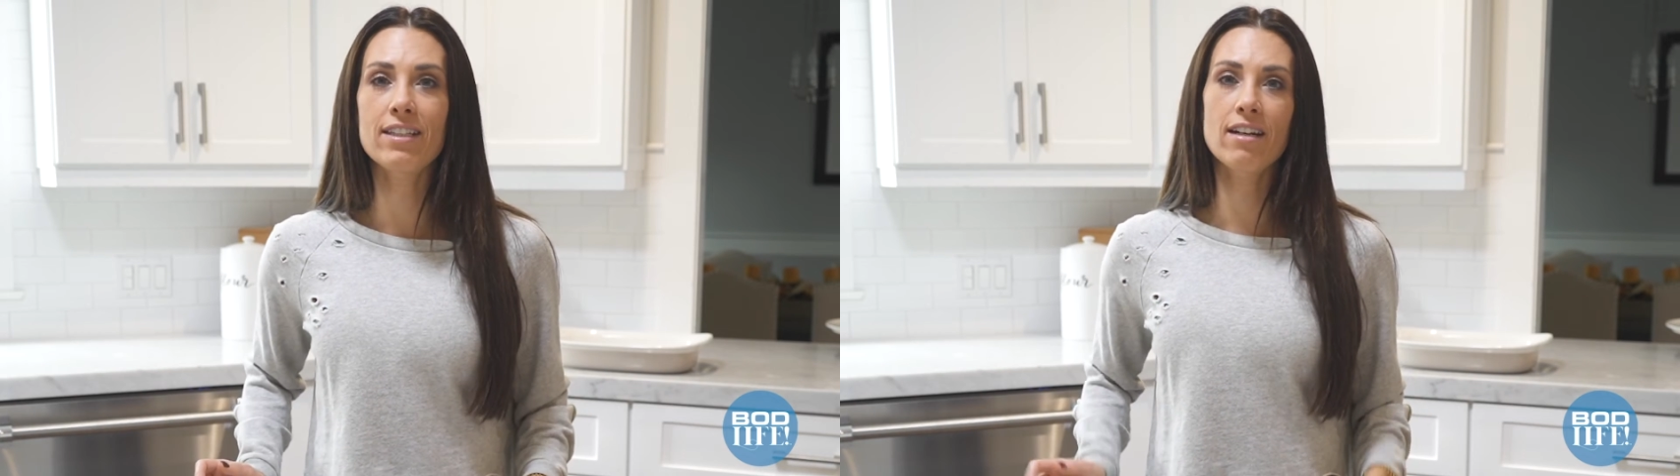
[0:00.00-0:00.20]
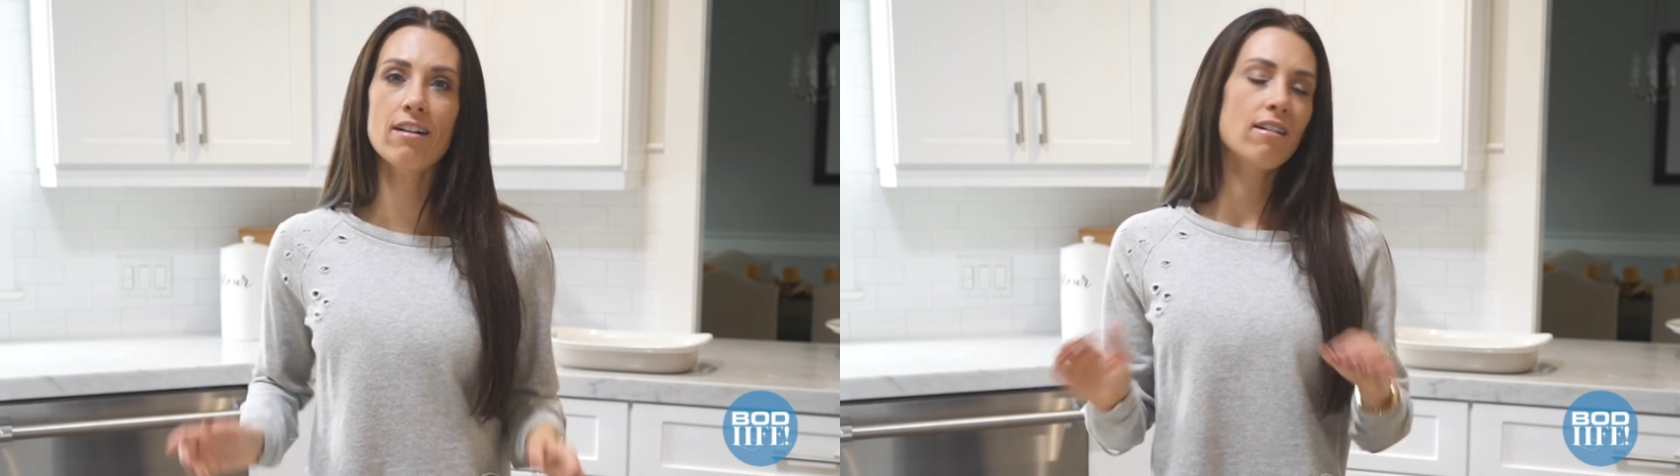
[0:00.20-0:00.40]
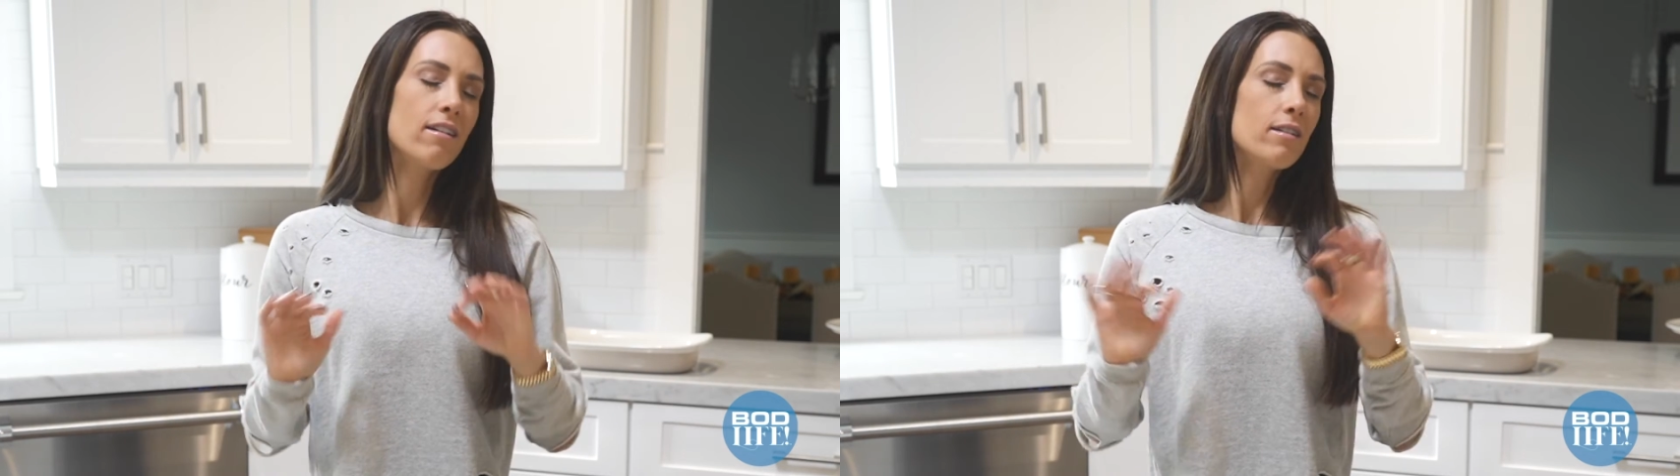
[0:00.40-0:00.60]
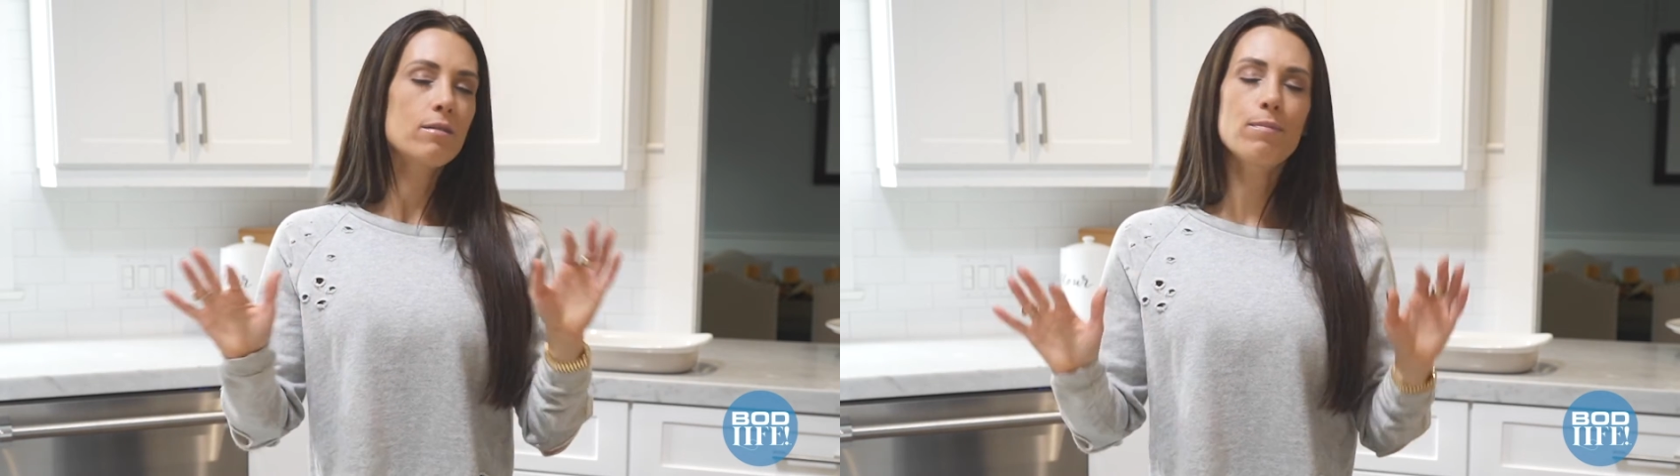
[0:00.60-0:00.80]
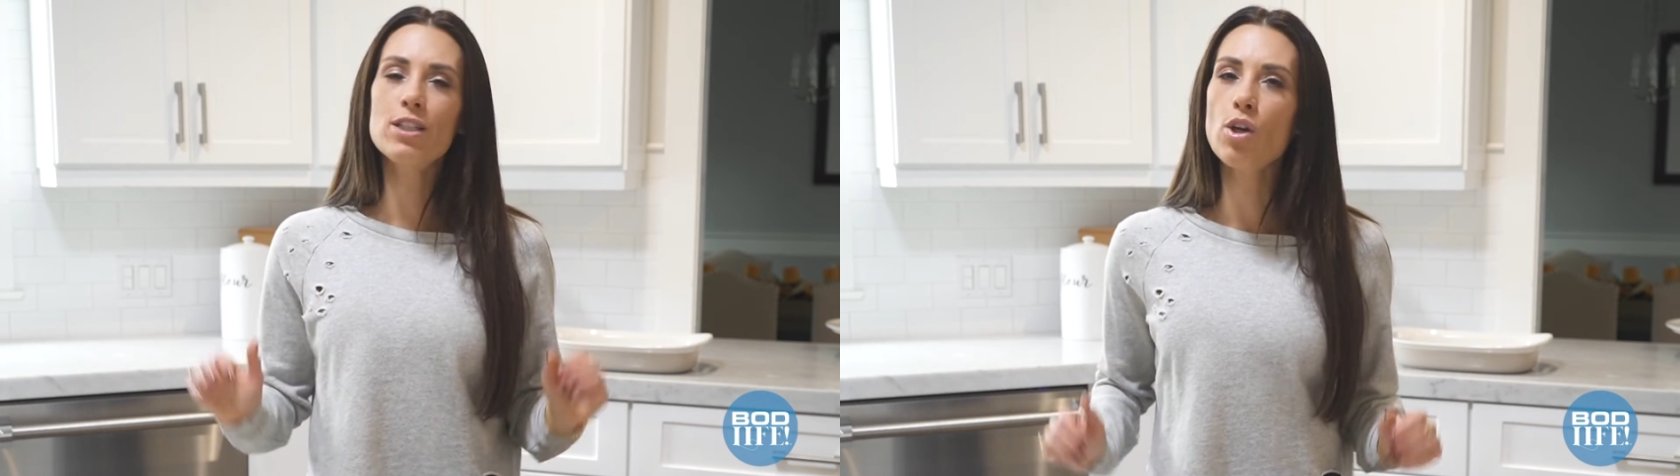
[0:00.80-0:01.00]
dinner,
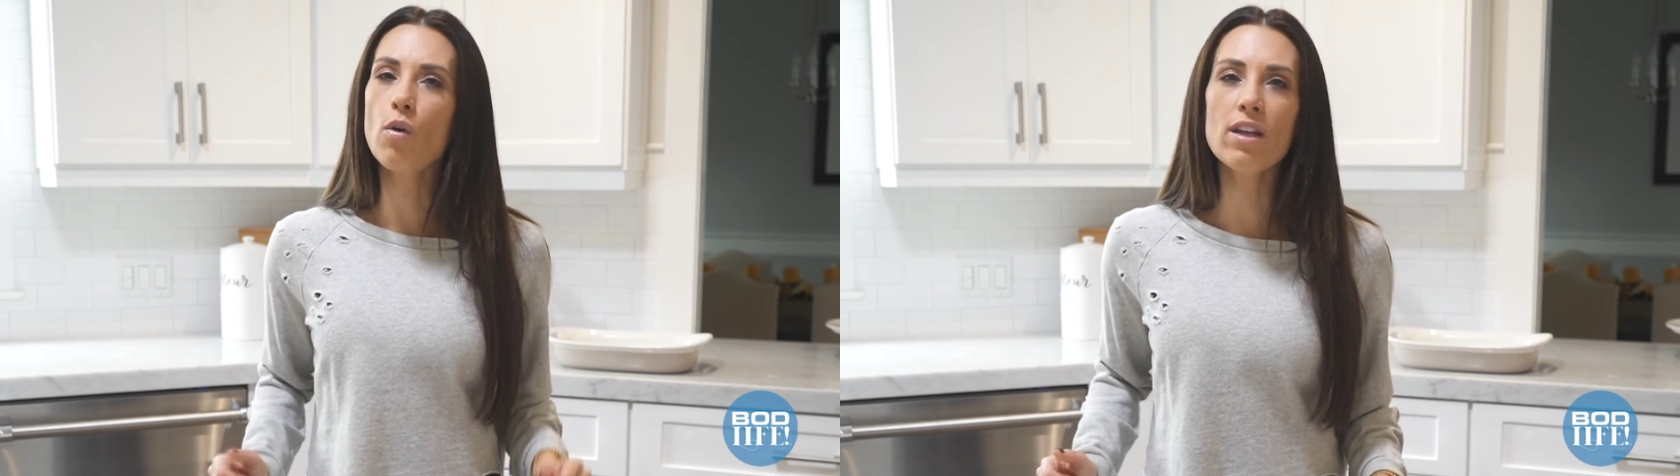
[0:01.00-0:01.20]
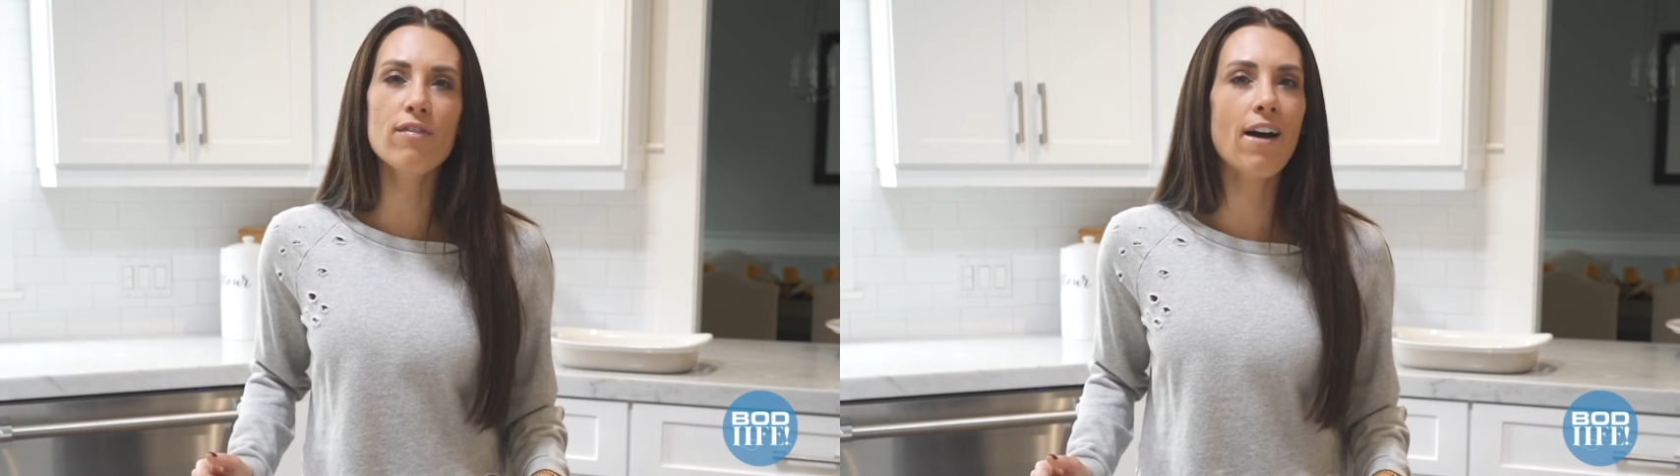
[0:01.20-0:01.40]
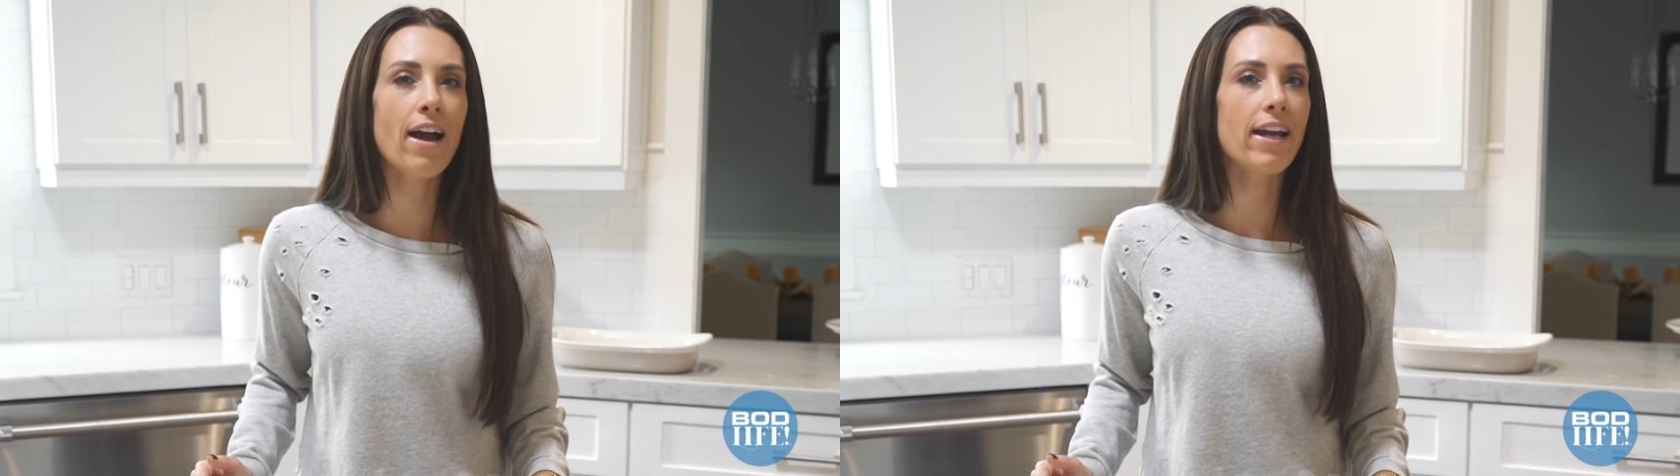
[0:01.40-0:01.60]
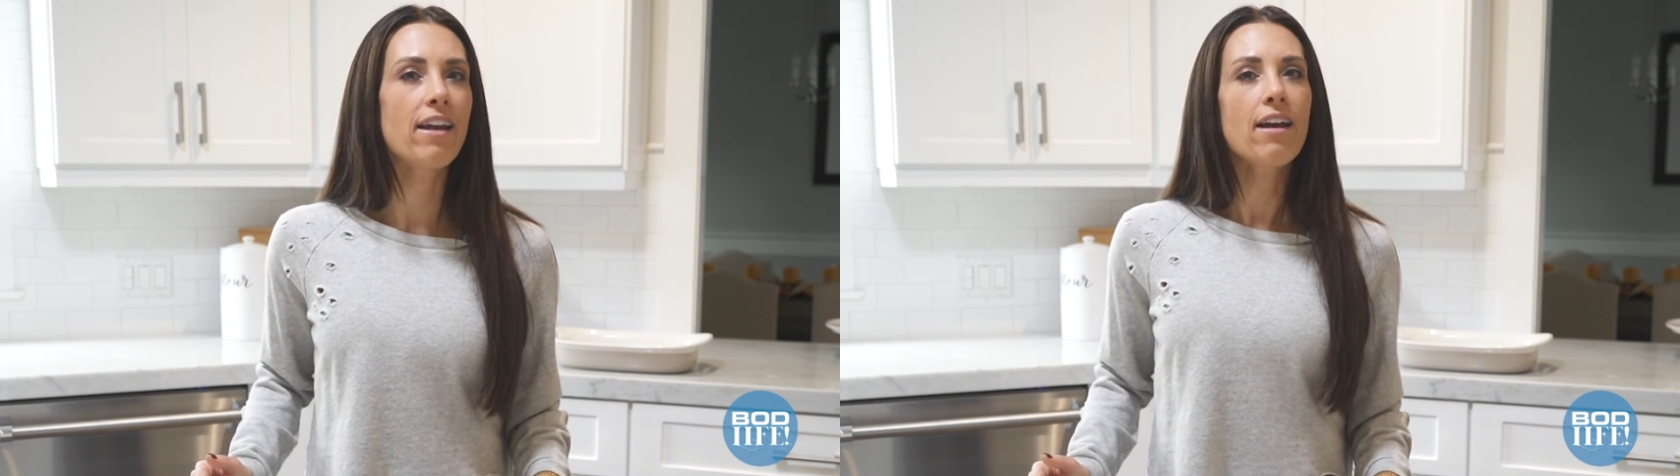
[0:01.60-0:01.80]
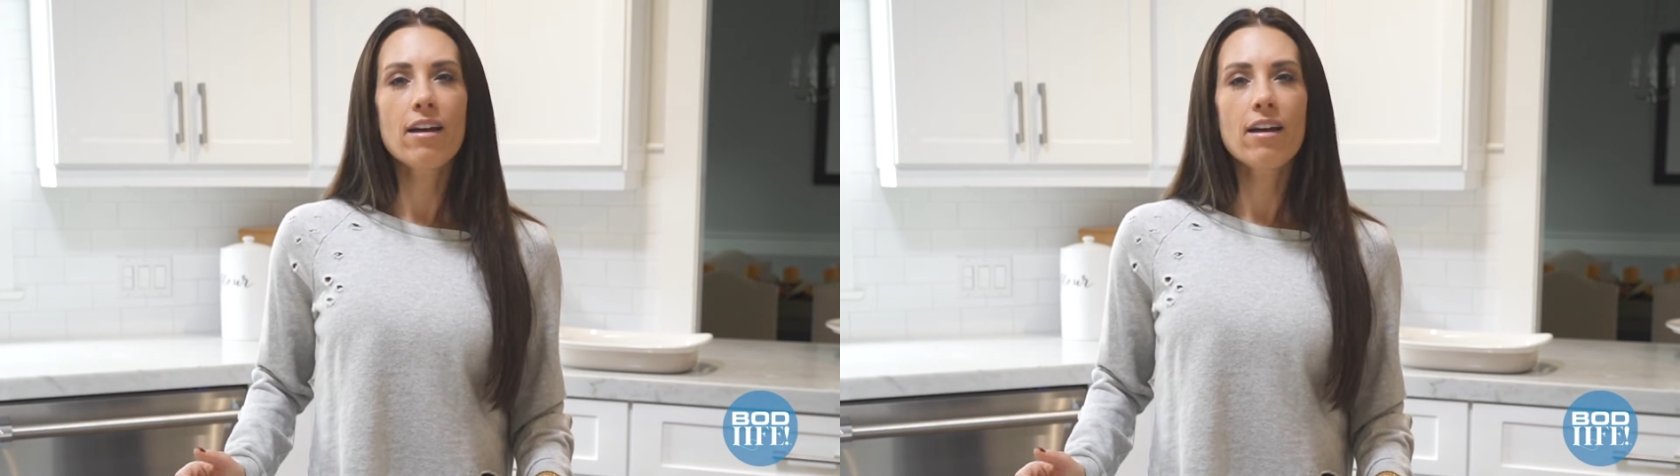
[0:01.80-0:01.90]
be totally fine.